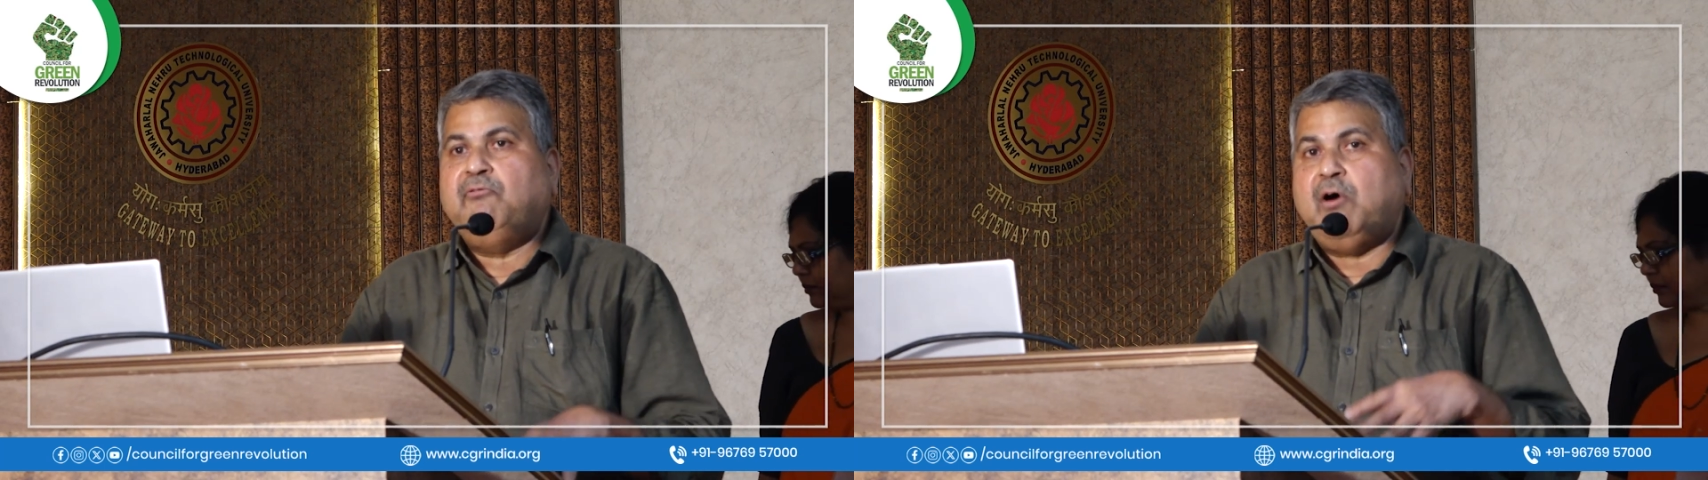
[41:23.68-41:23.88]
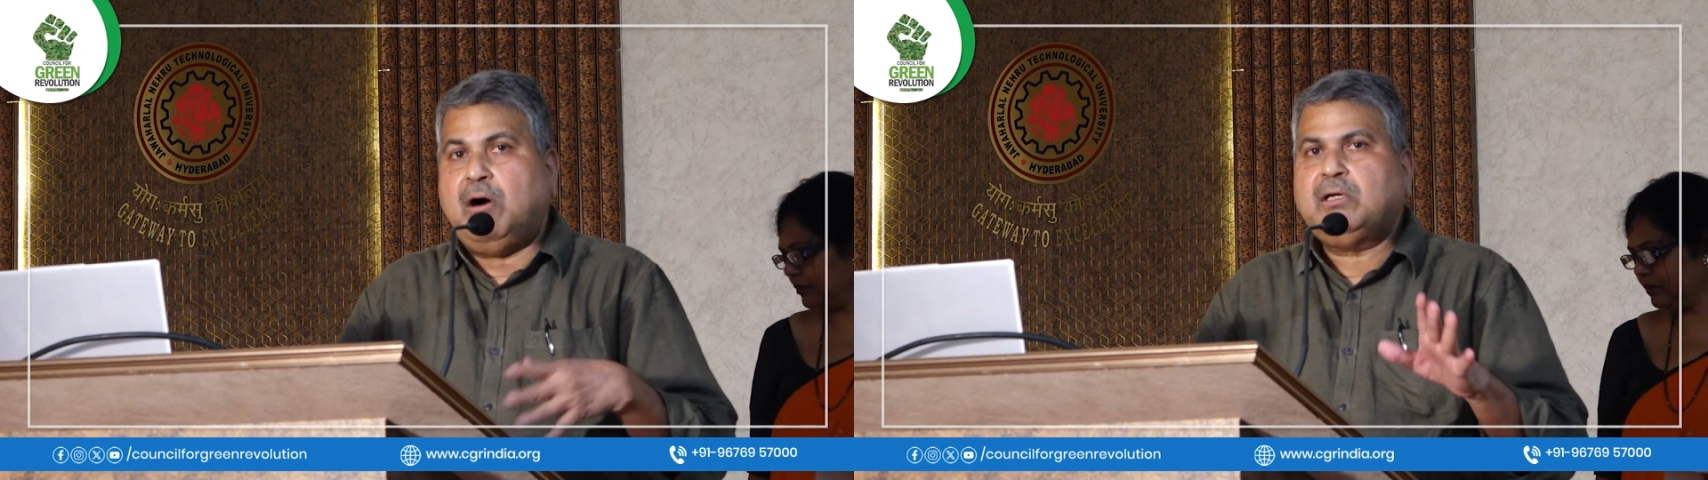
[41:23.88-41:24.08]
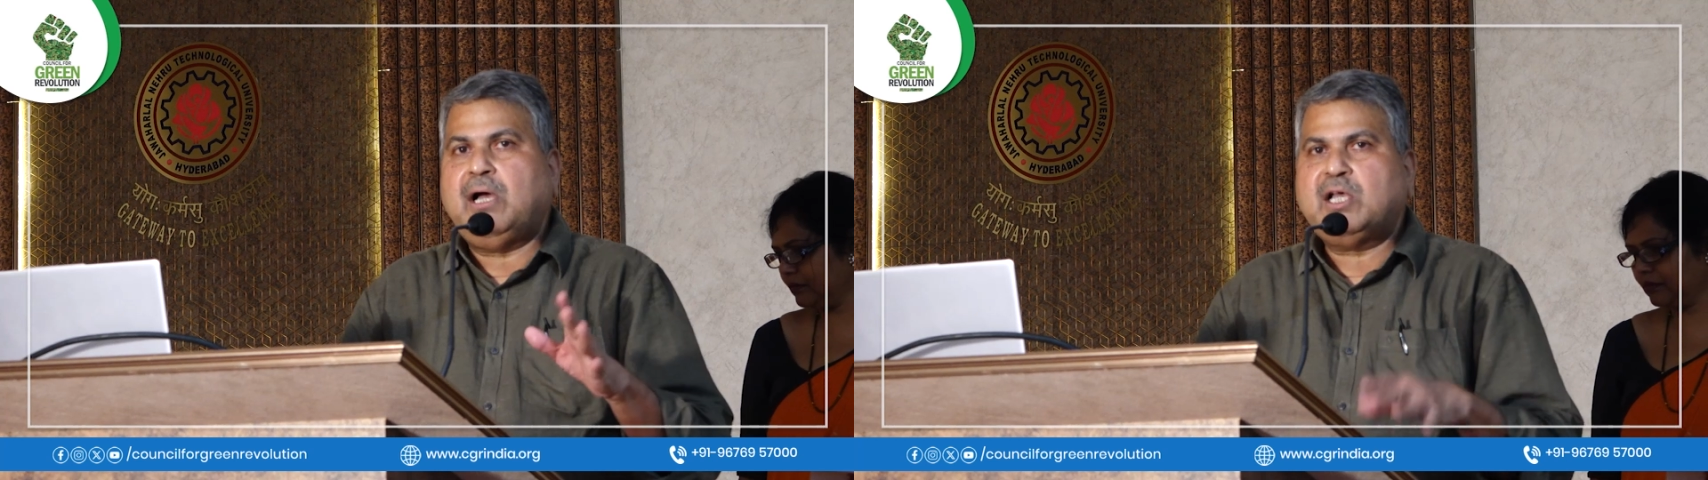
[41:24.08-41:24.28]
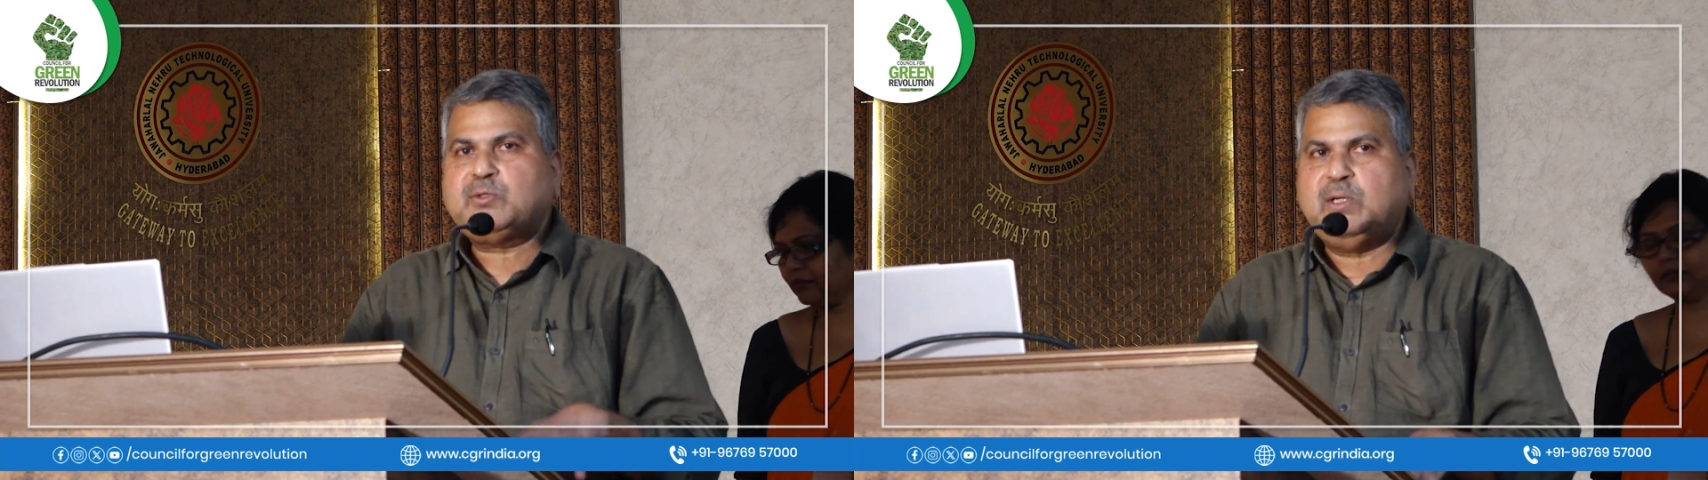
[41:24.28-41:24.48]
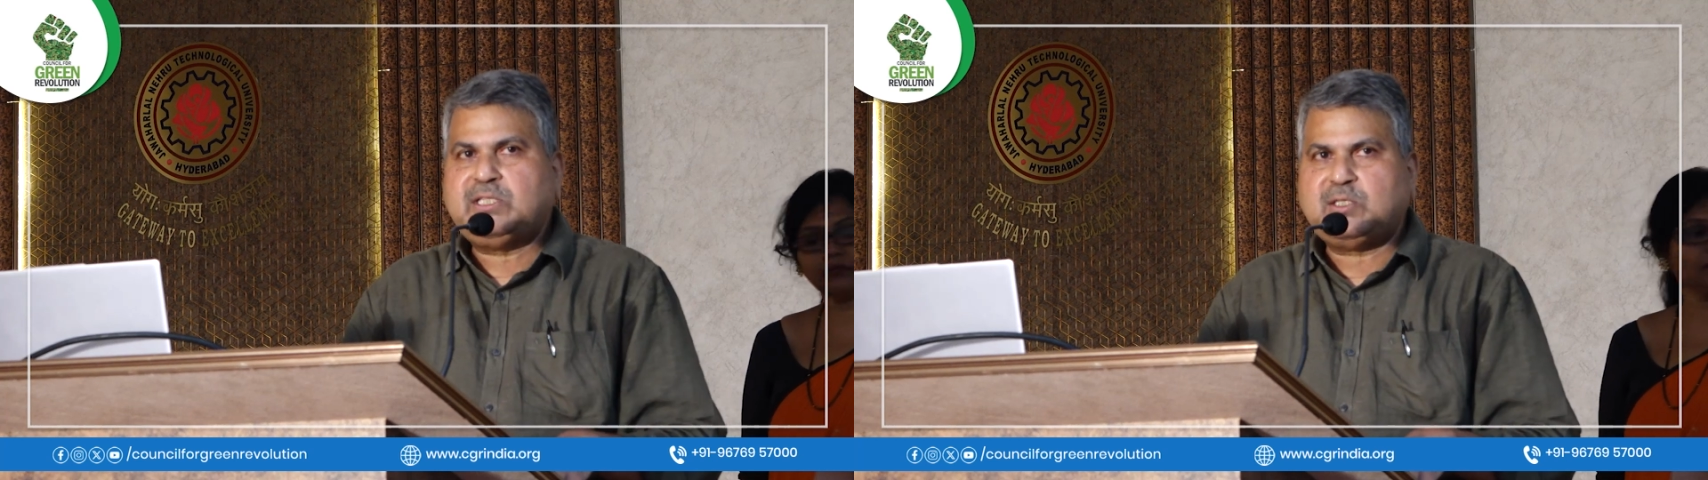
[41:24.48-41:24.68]
walk
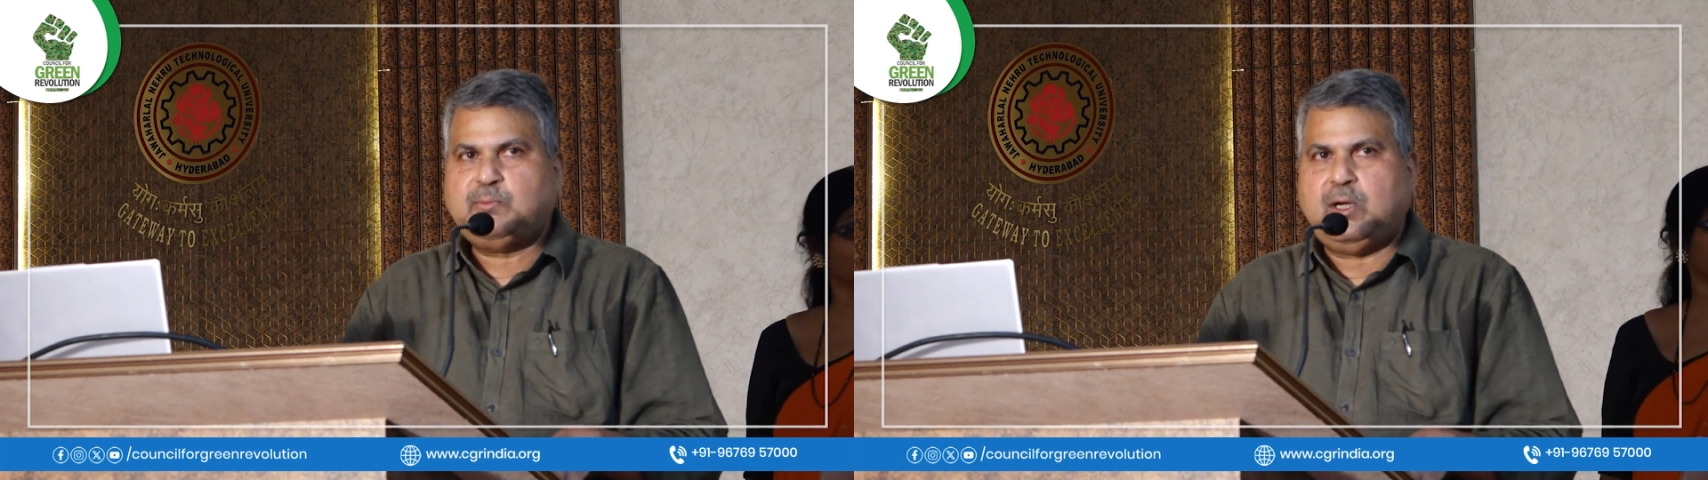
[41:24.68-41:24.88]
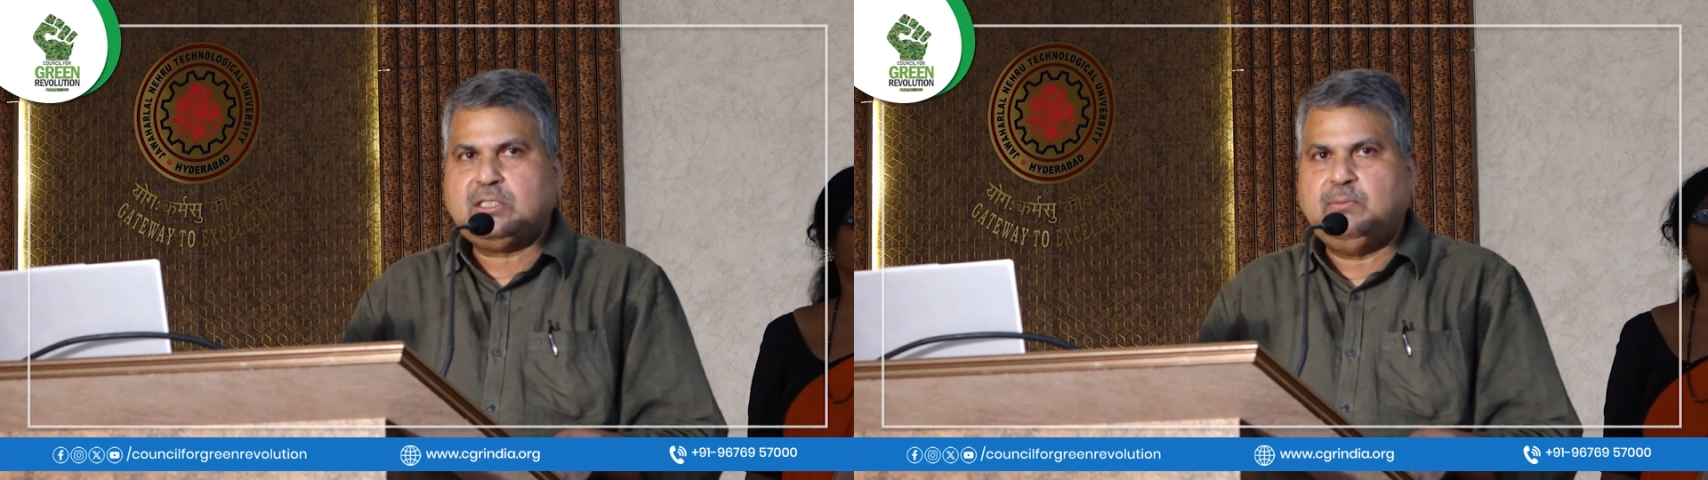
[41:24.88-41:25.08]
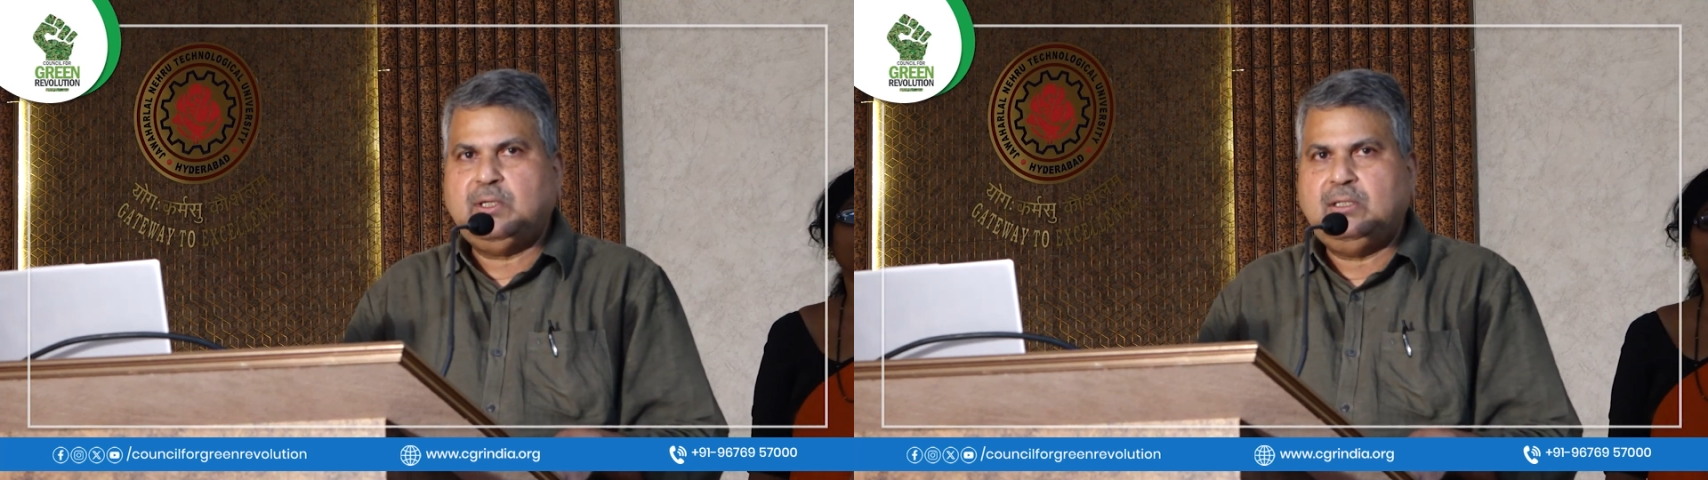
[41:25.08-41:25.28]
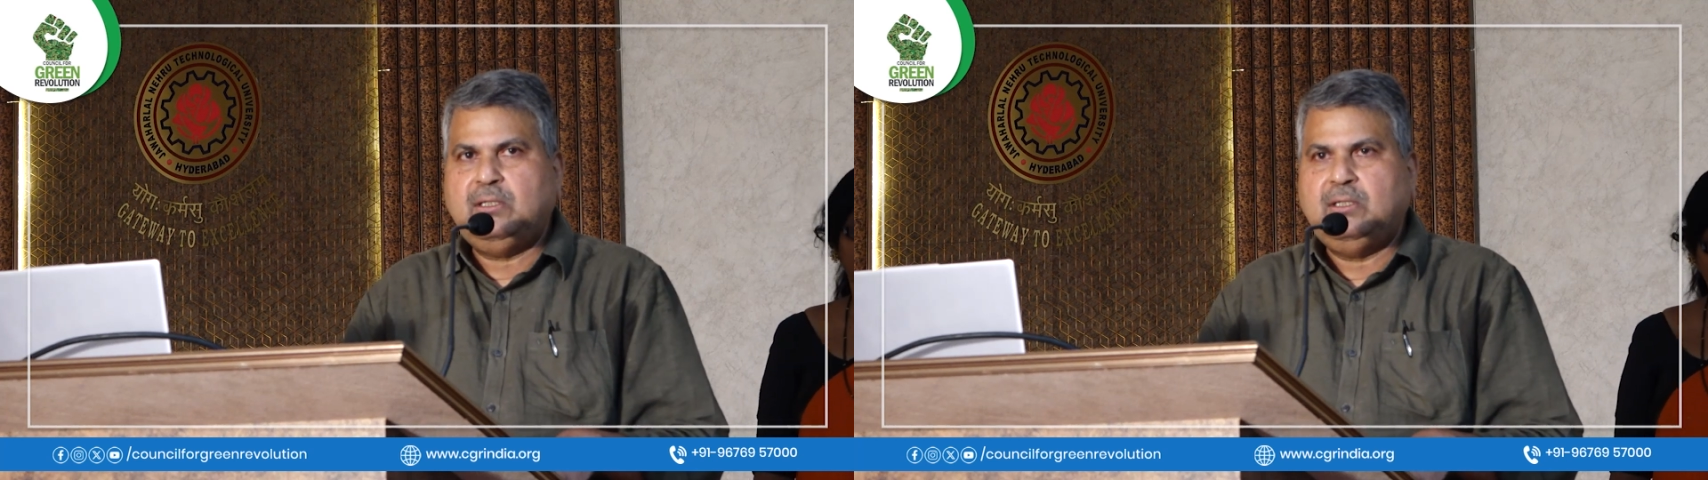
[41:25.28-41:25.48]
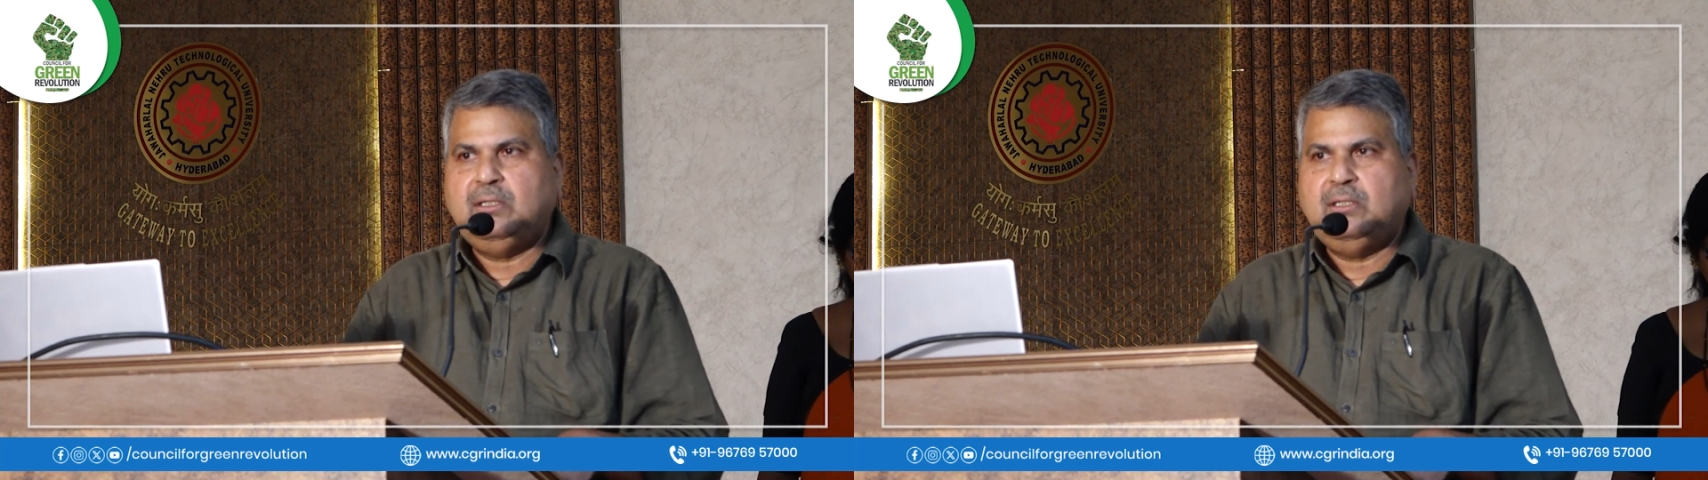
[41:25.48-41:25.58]
as much as possible,